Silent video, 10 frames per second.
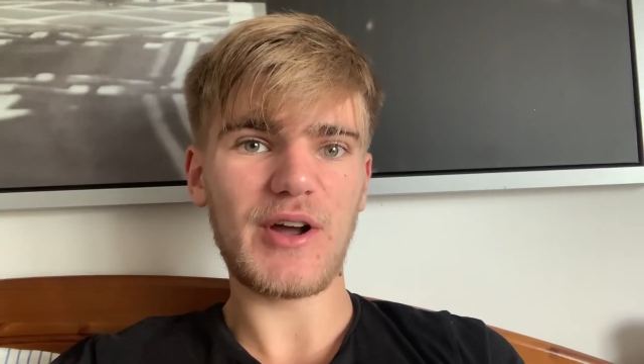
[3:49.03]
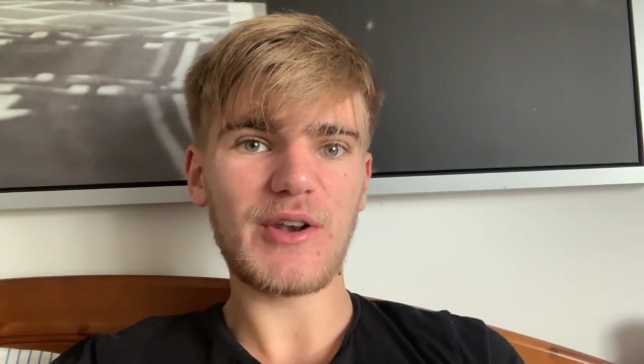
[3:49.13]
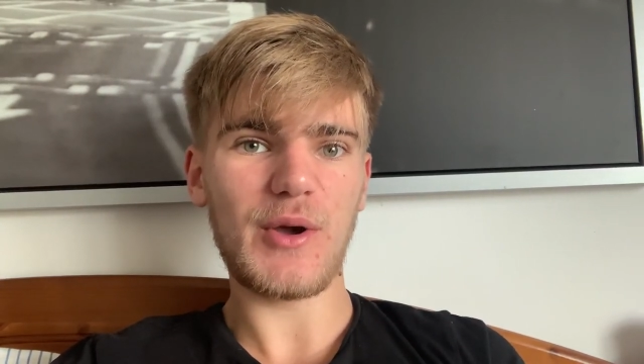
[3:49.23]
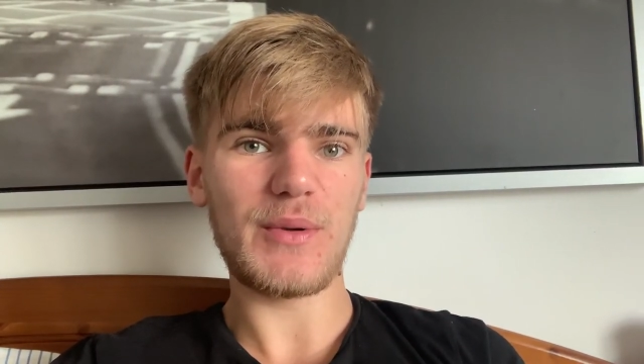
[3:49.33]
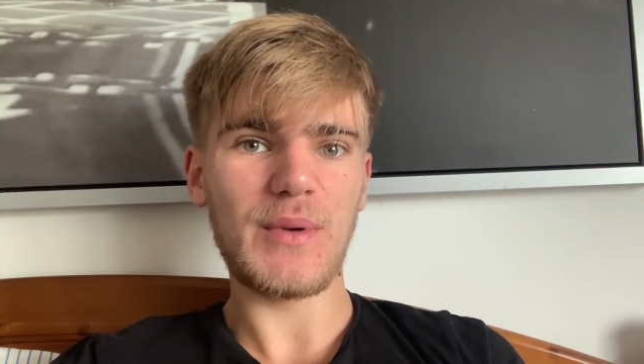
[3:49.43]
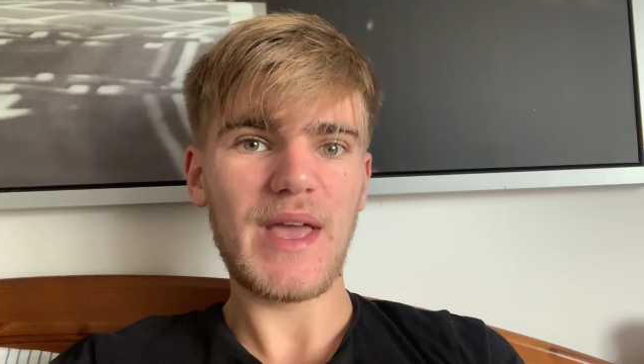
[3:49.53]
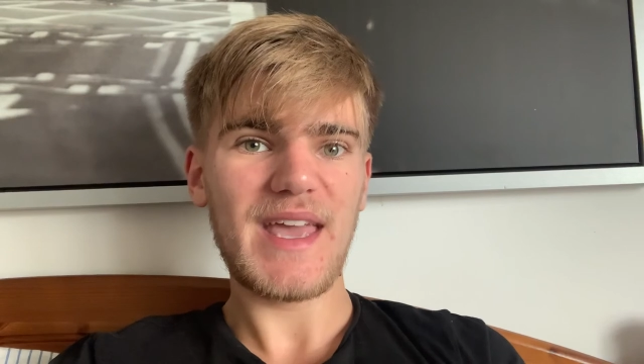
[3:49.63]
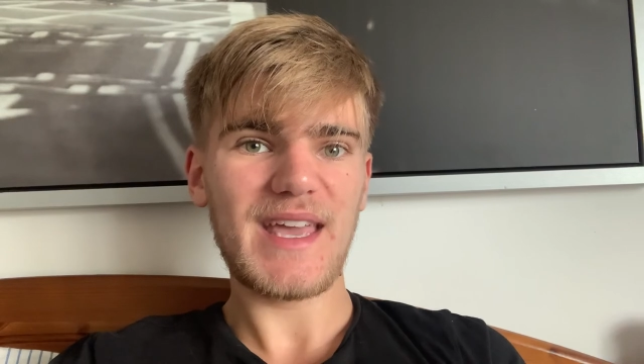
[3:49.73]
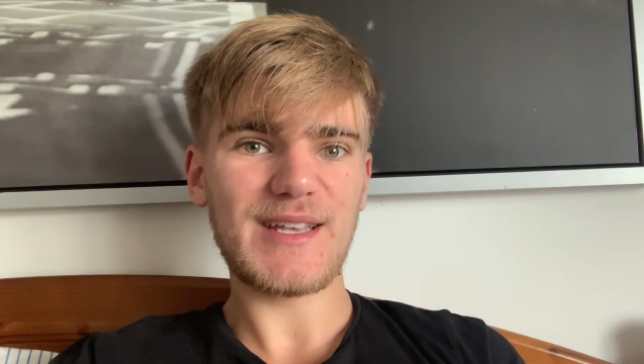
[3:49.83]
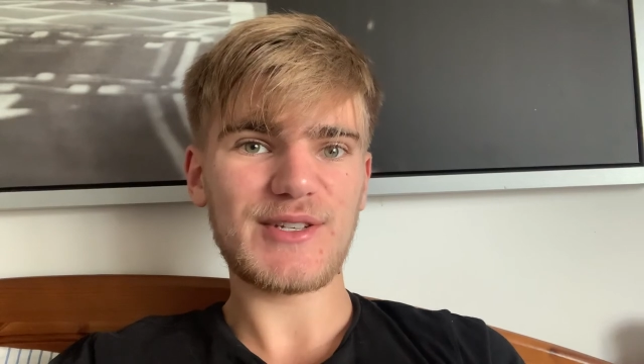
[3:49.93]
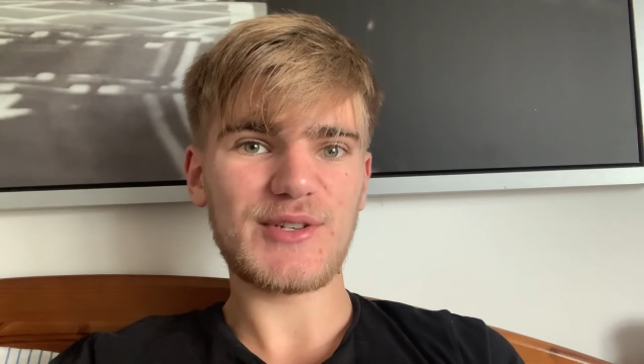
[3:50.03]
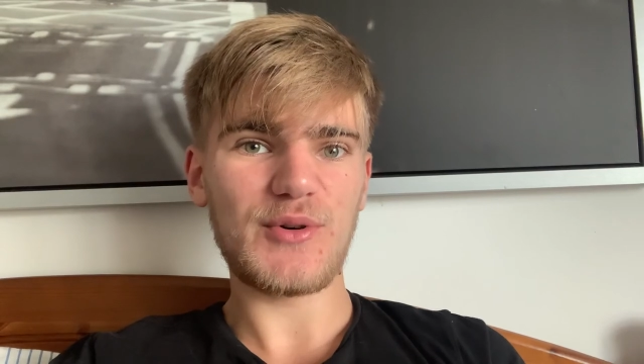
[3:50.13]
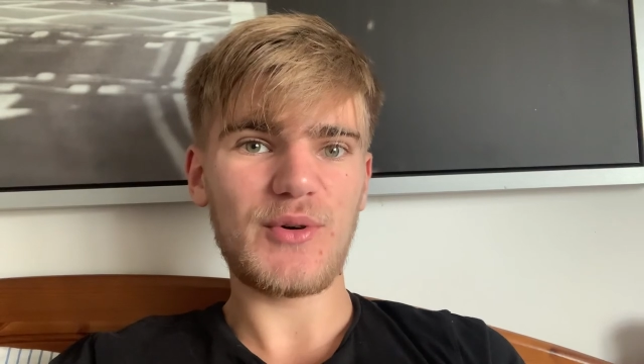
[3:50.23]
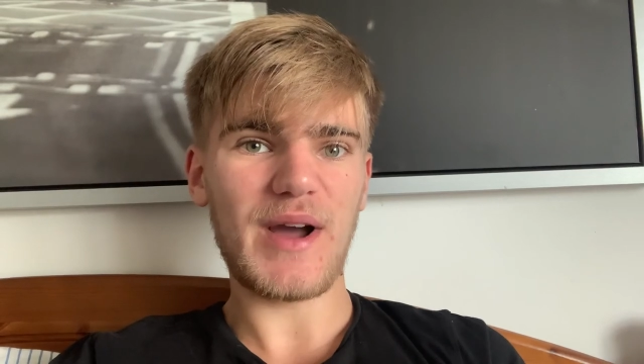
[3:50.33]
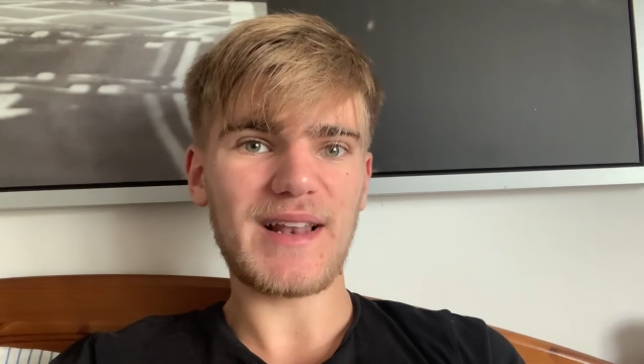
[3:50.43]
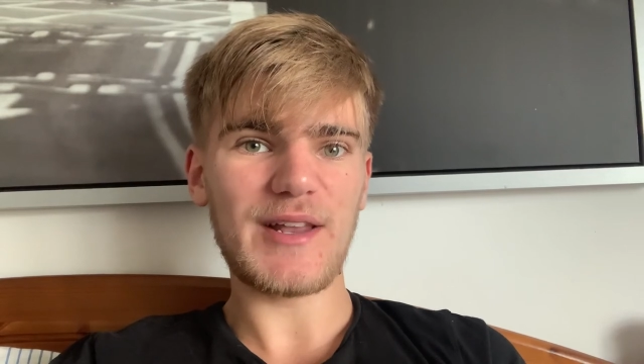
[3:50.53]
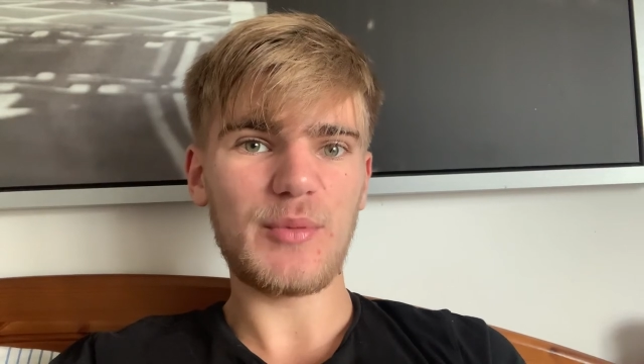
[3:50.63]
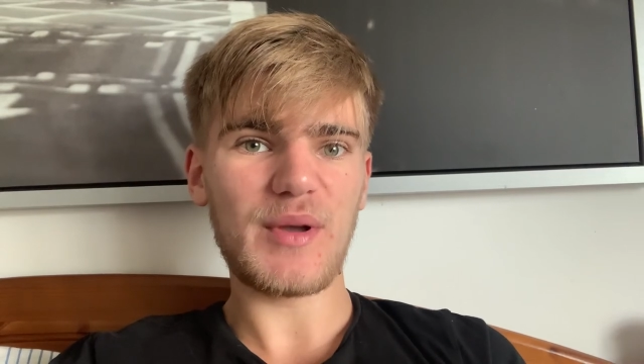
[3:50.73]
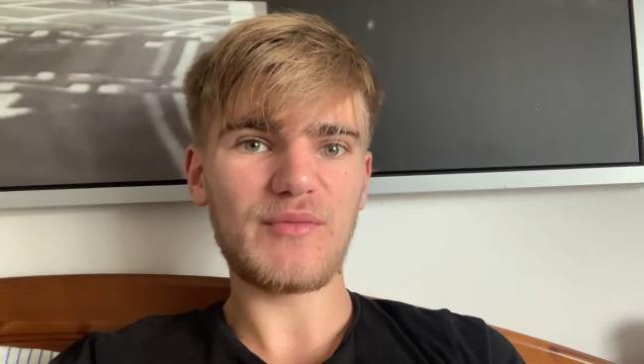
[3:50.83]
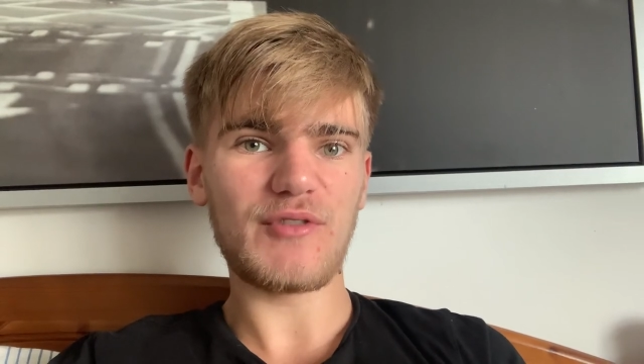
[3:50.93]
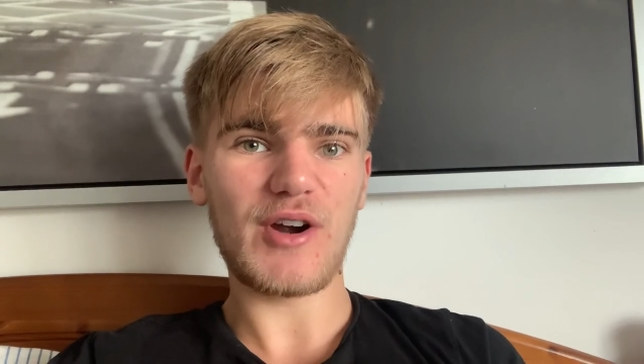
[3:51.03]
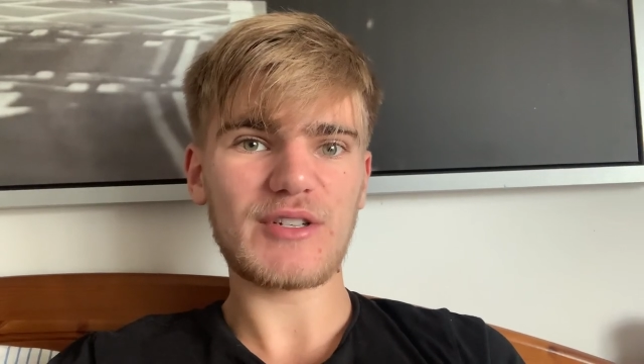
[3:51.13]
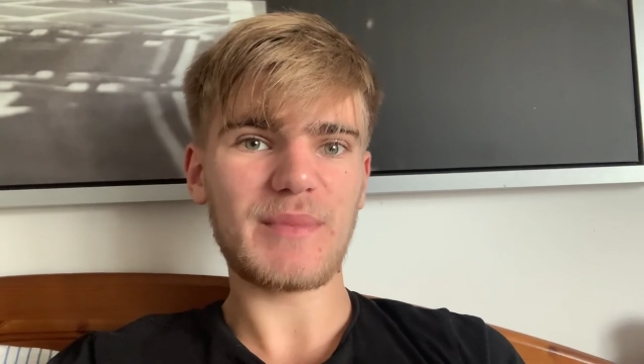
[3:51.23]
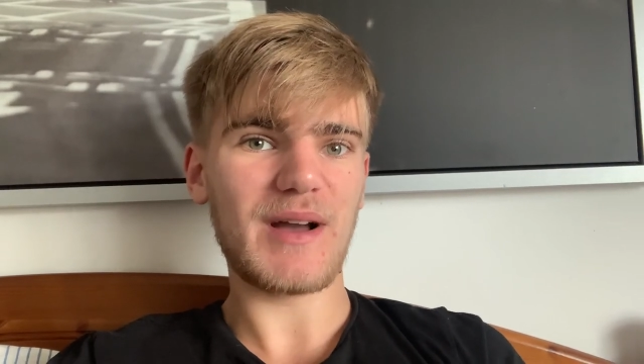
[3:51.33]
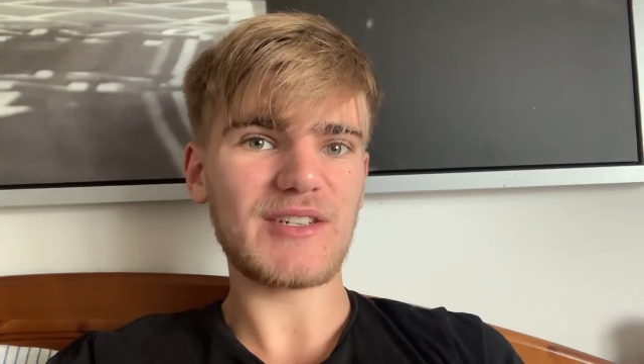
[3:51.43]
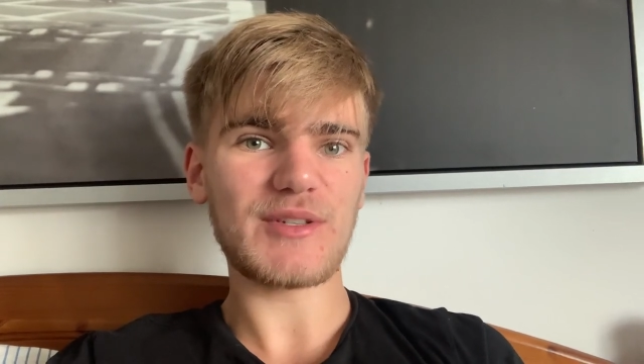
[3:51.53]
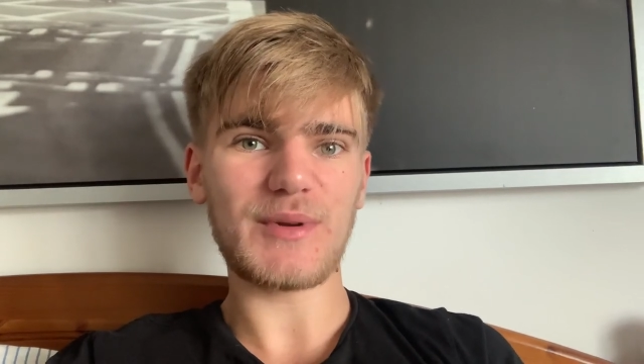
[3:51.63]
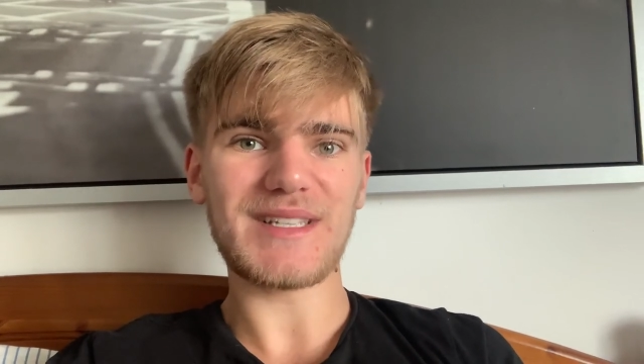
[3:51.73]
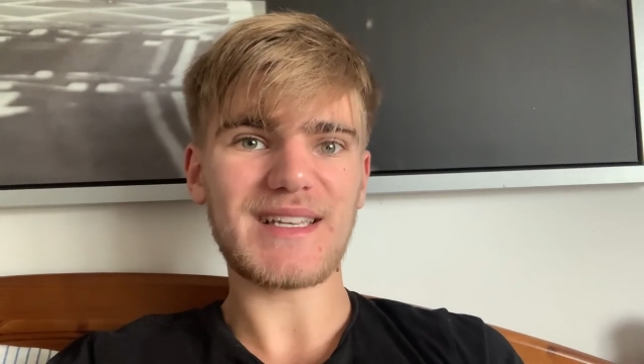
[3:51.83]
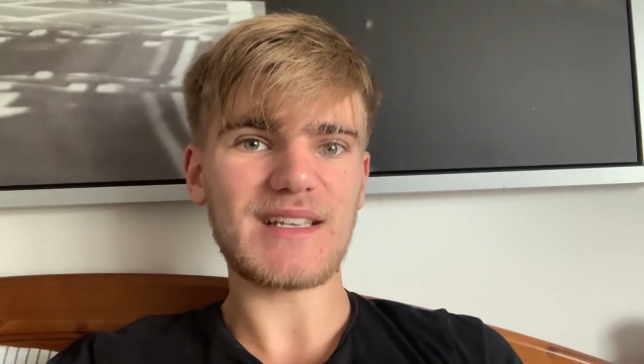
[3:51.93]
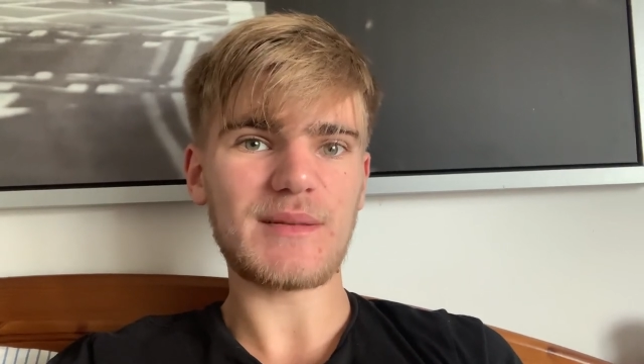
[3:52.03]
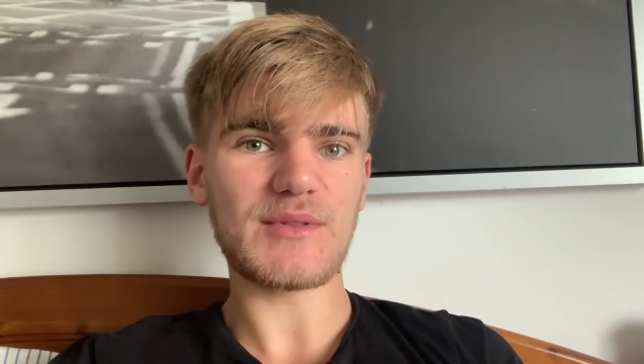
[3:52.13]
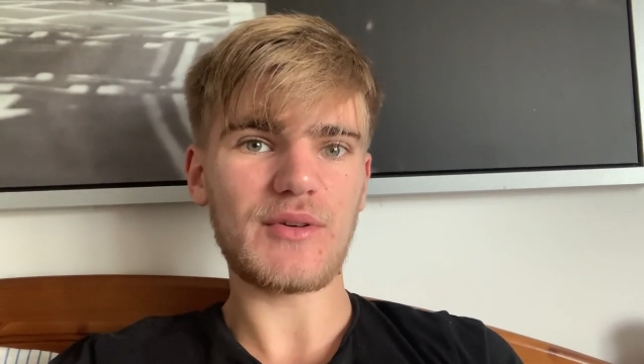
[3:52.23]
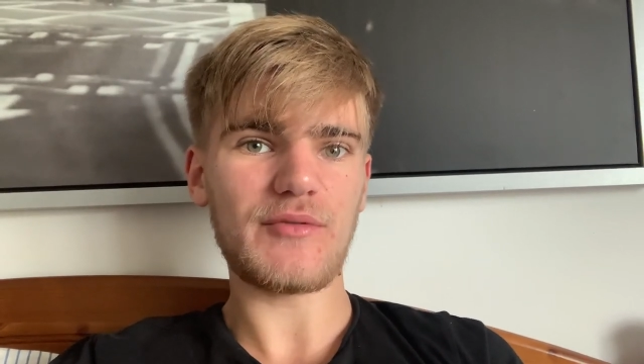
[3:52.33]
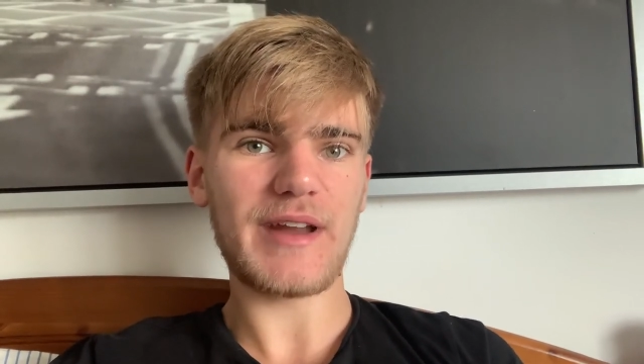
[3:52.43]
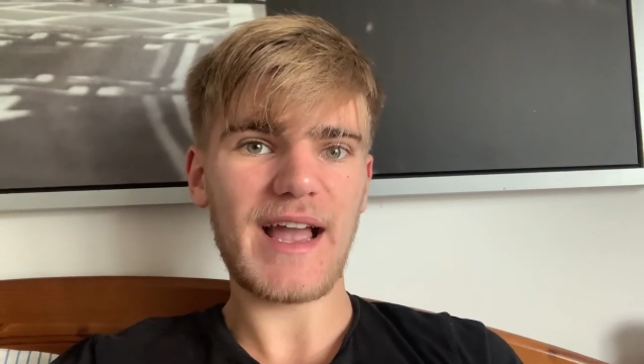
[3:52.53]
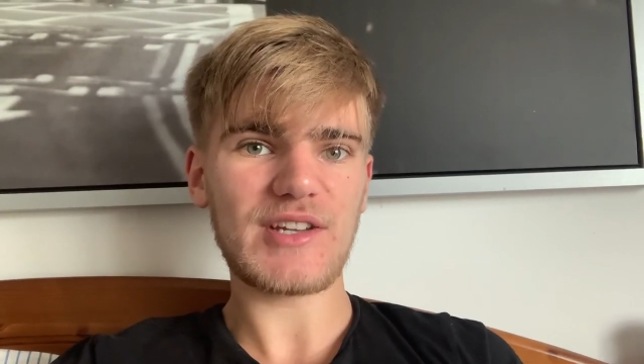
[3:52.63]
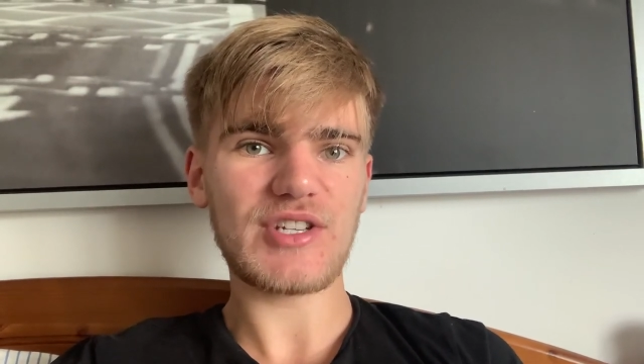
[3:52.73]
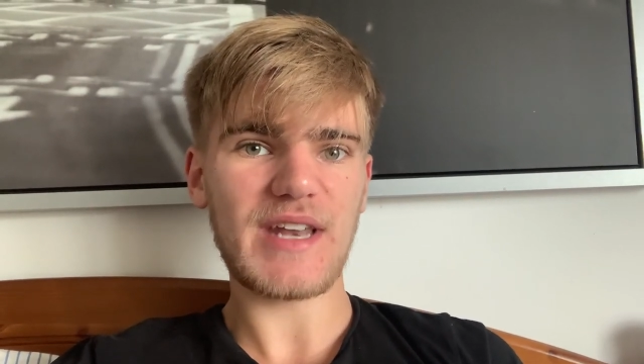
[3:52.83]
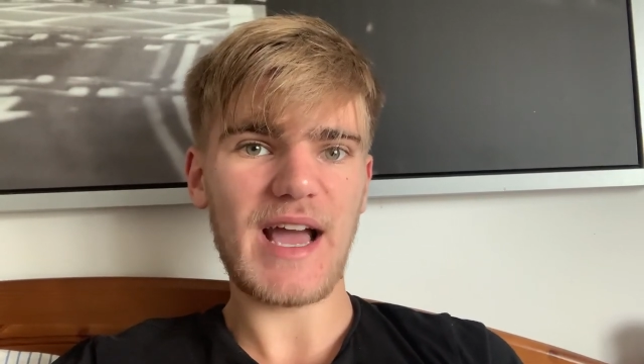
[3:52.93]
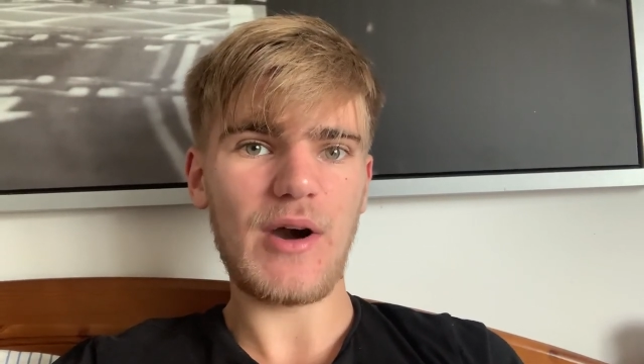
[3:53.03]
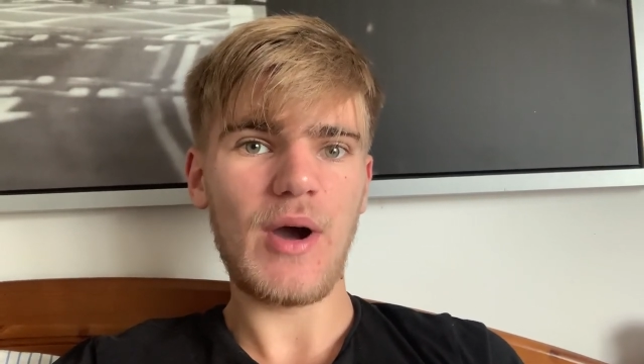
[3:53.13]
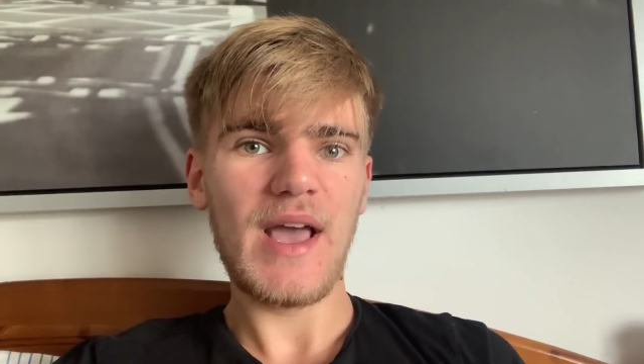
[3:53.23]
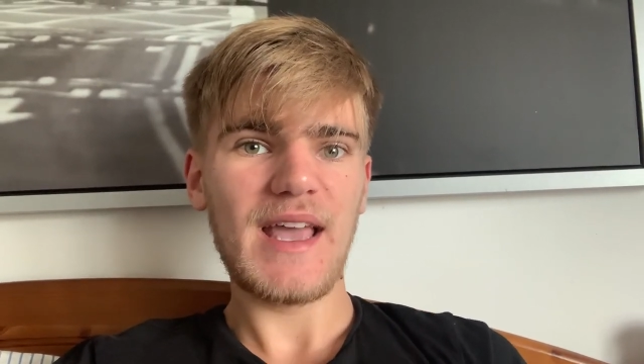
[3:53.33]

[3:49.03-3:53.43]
I know it's short and a little bit rushed, but I just wanted to get some sort of reaction out.